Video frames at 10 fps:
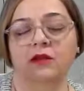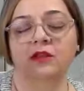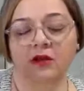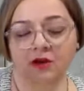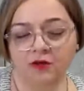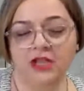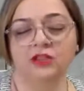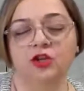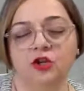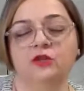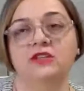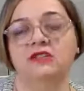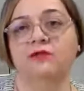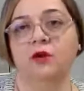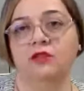the
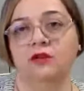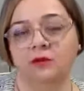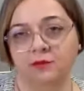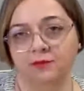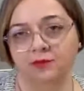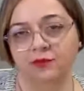notice for the